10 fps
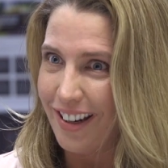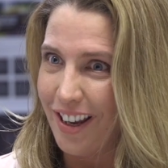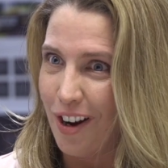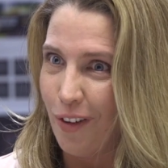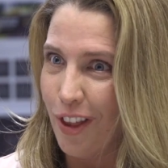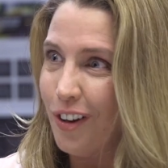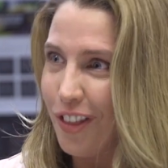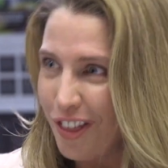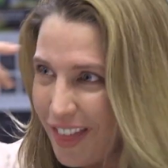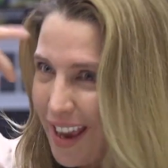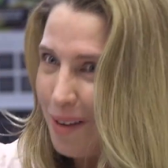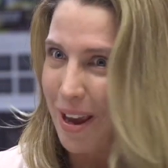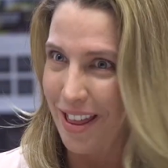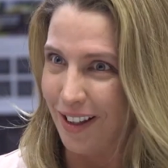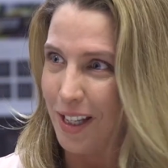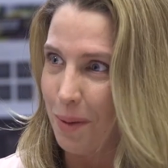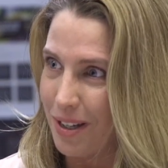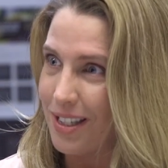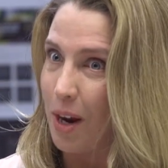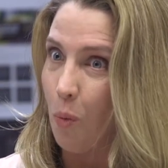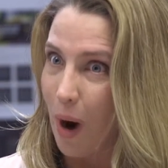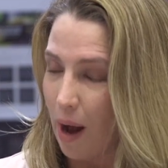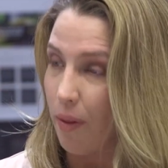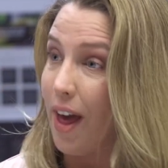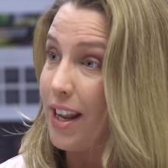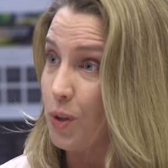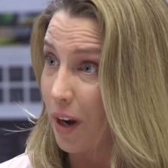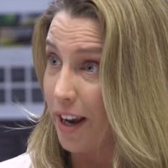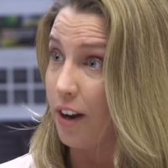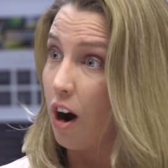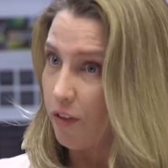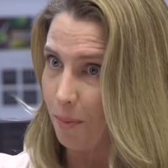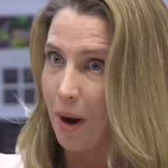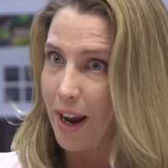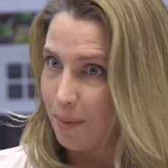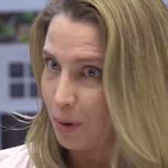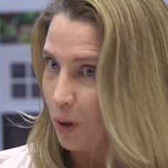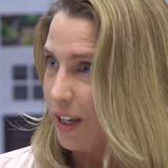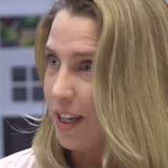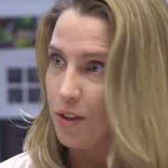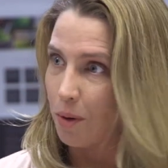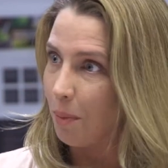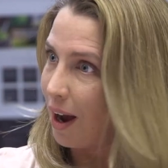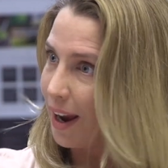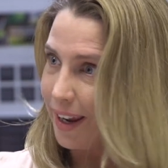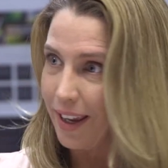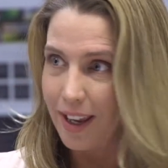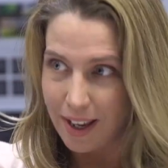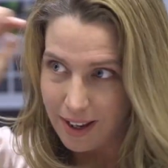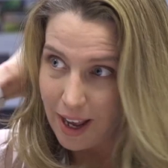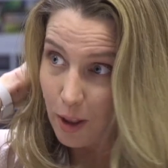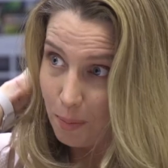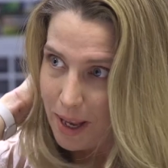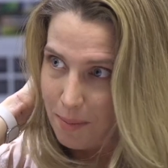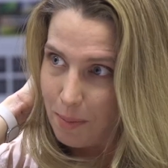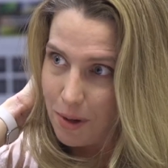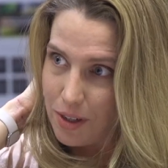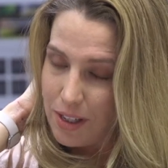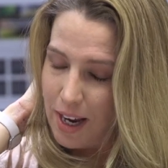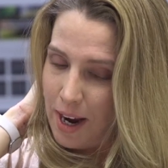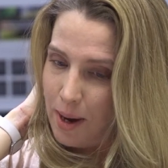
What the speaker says: They can make the leap to say, wow, that is what I could offer my employees or my health plan members.